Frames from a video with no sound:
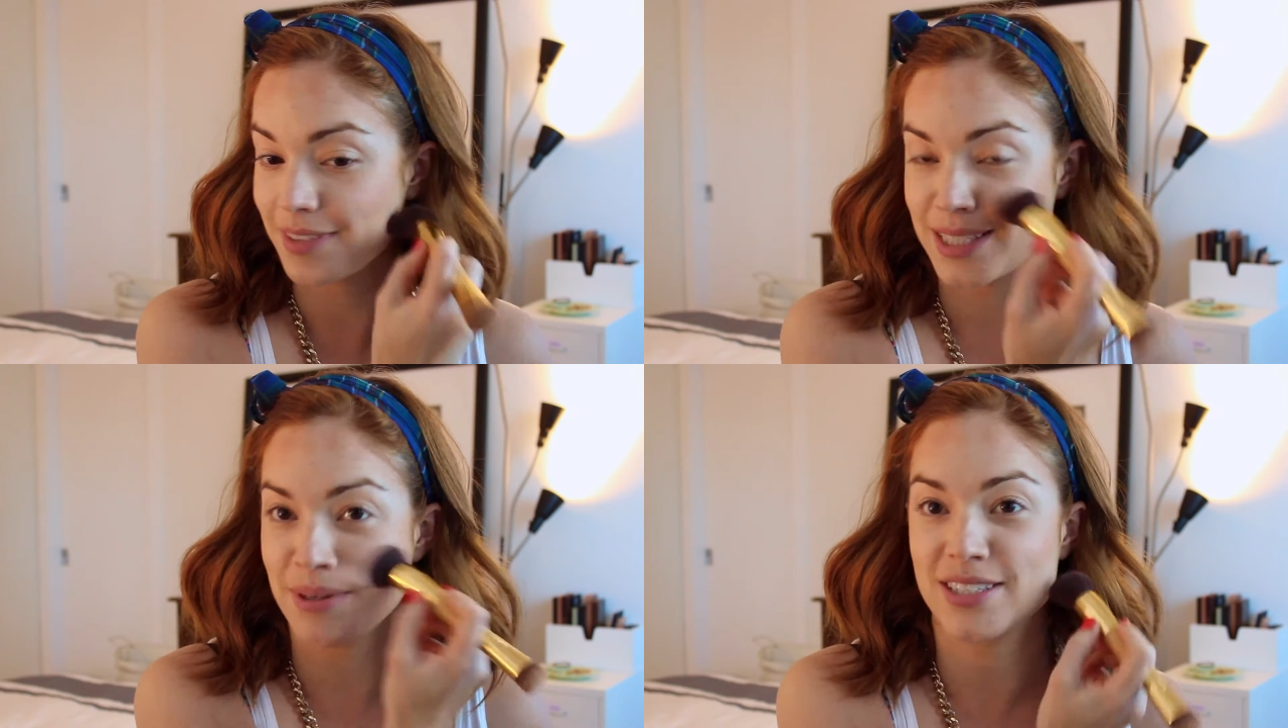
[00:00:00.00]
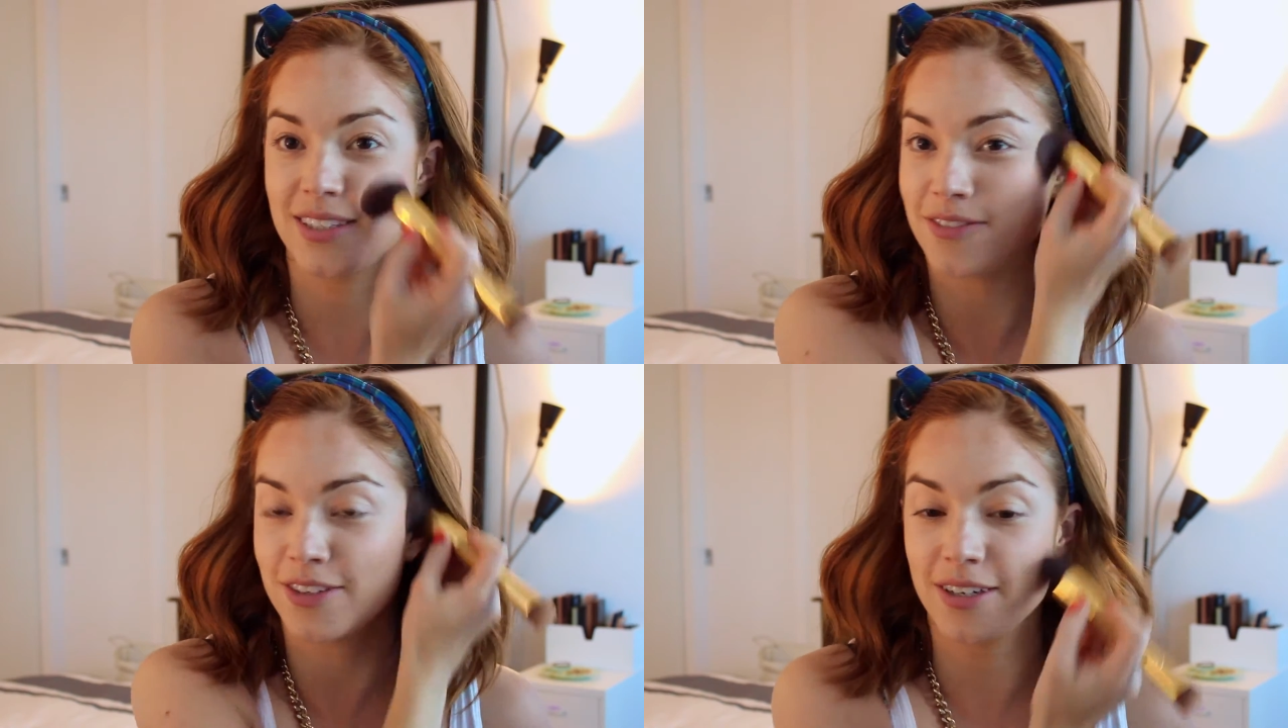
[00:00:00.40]

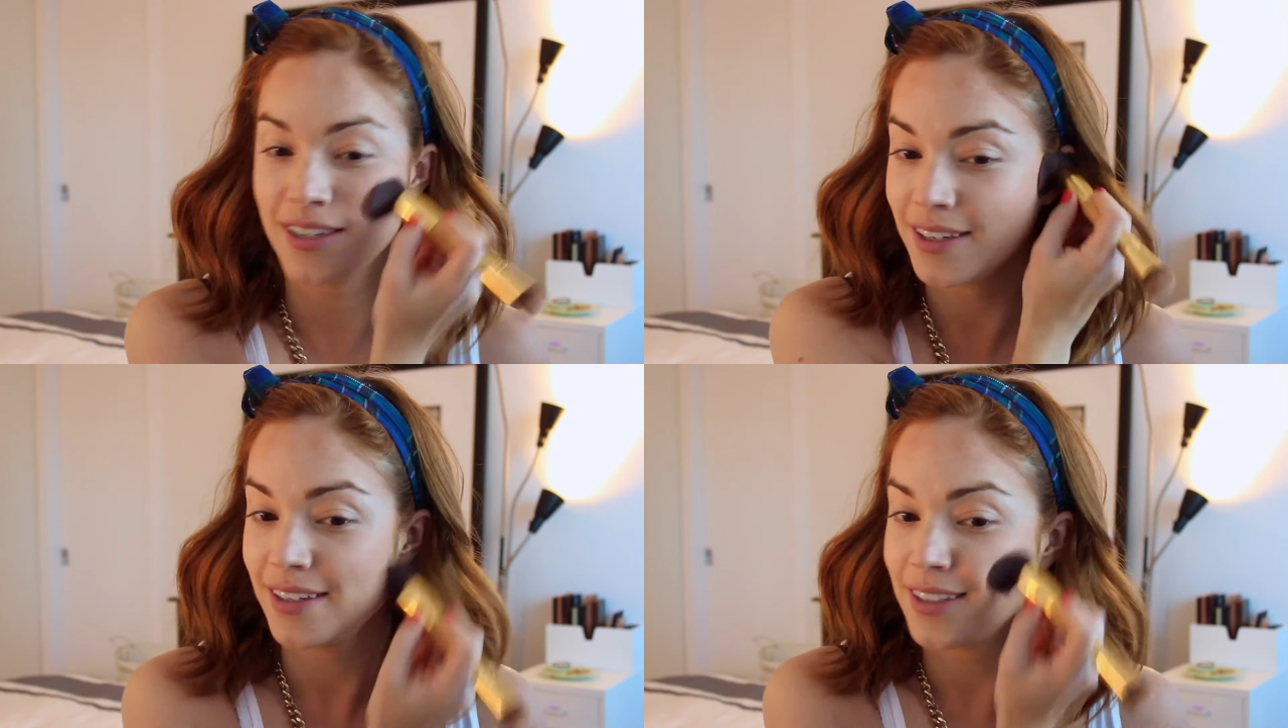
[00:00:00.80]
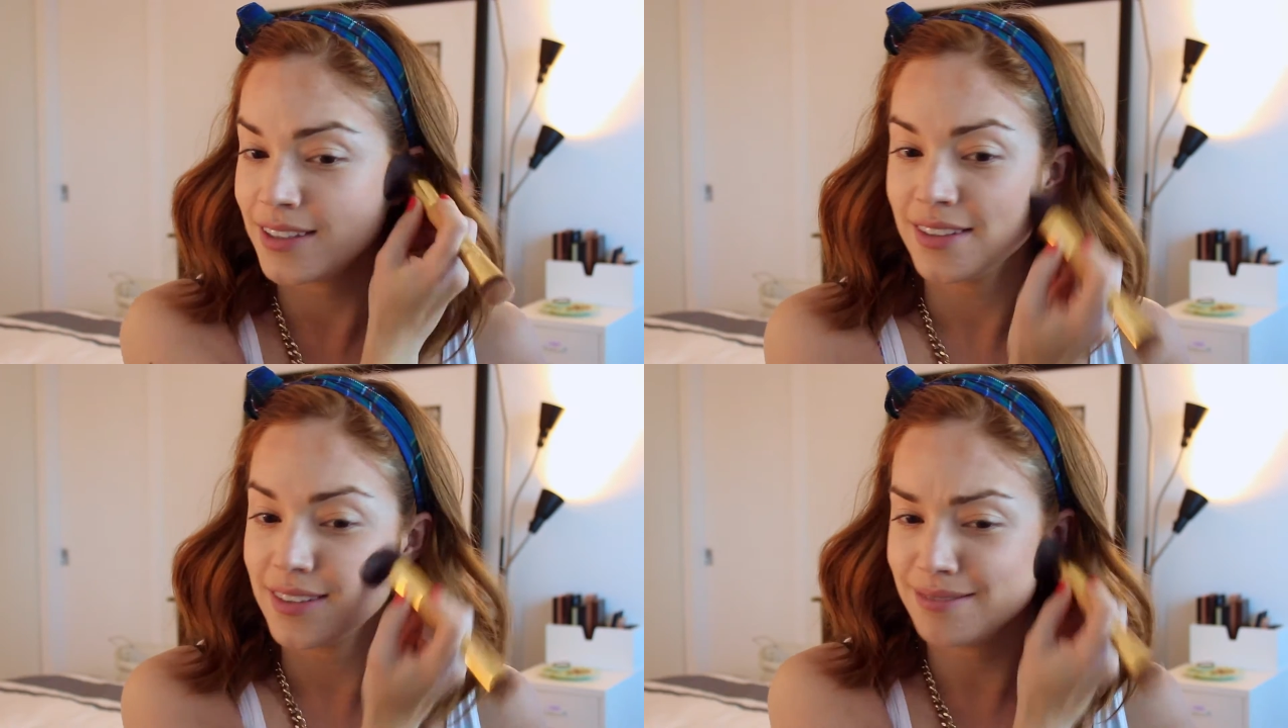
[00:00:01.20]
especially for
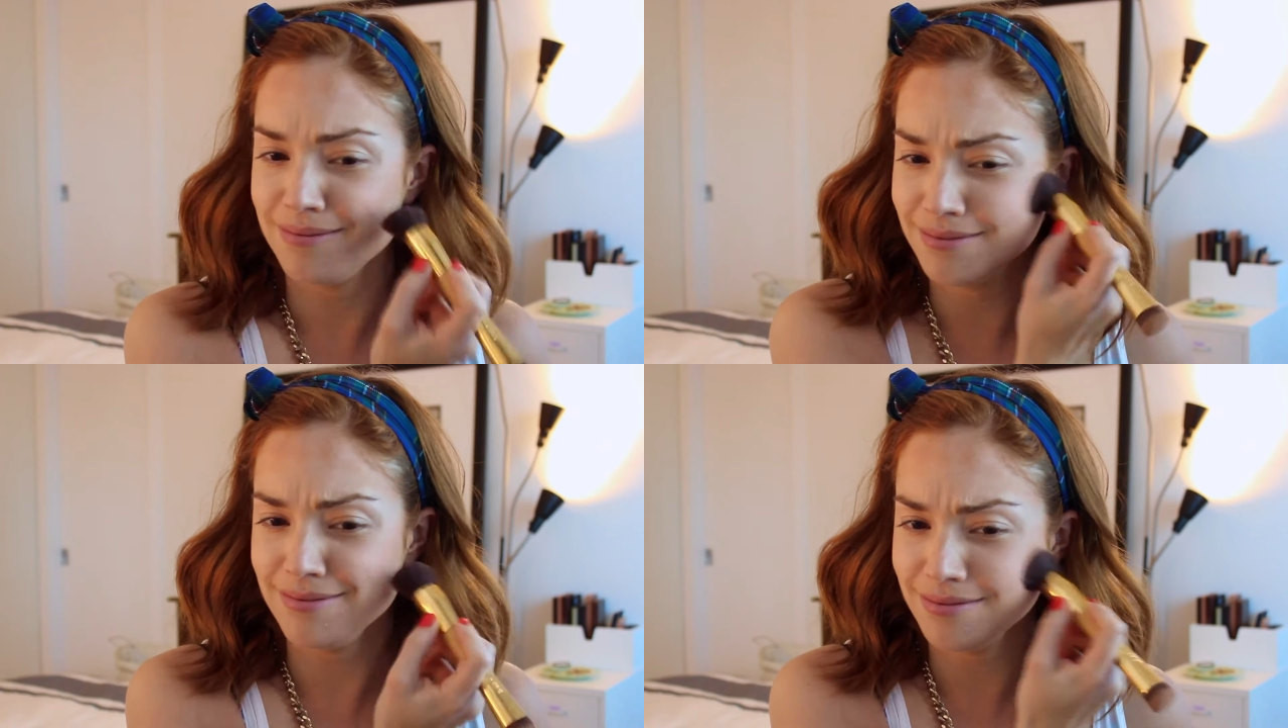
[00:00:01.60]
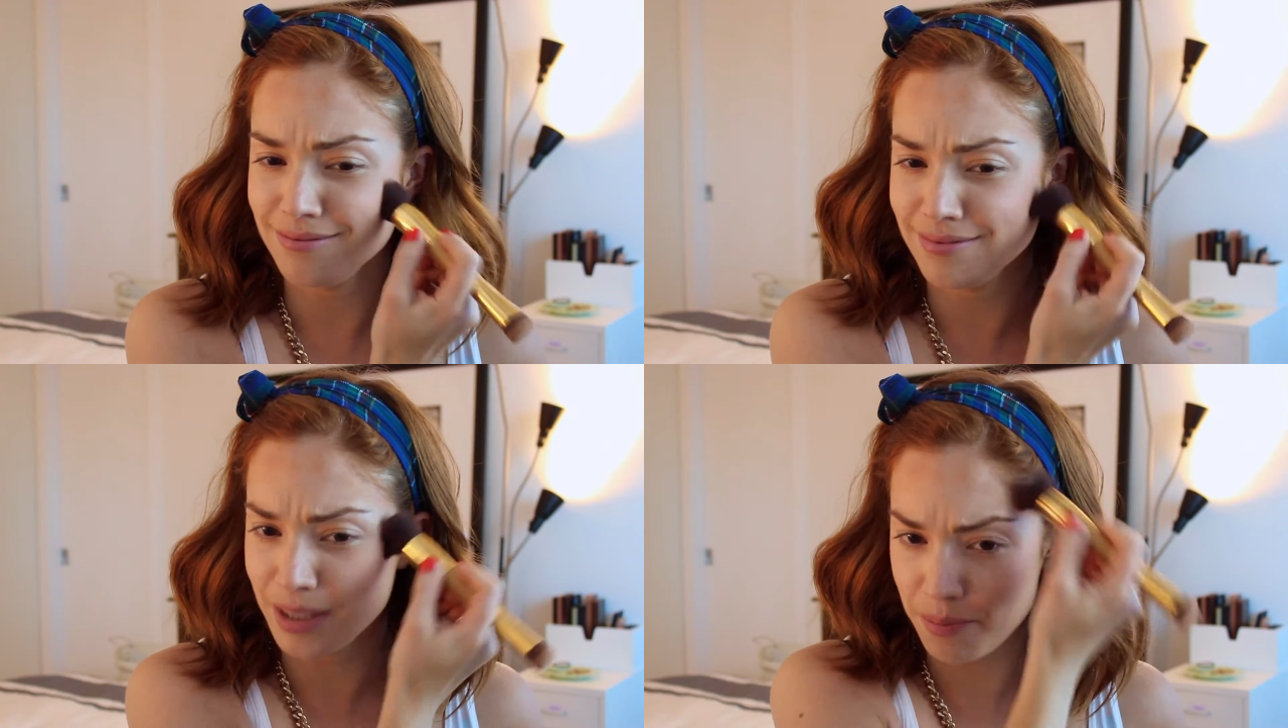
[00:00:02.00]

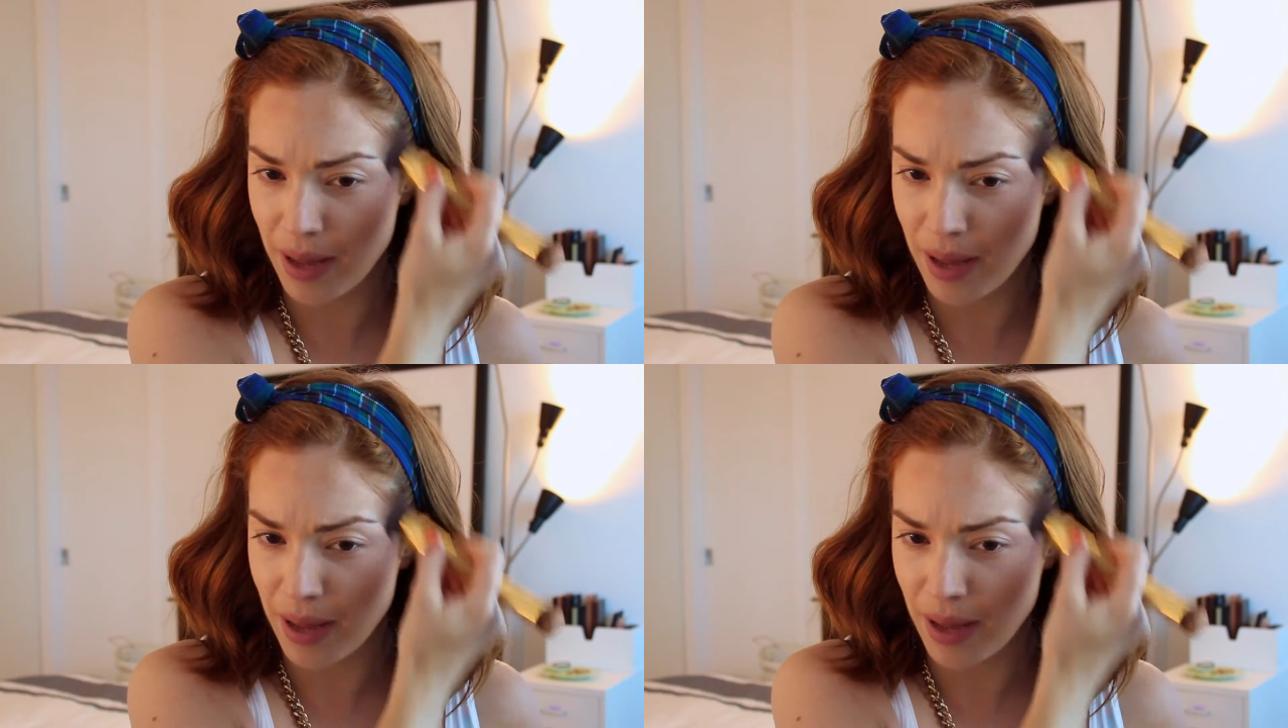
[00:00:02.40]
the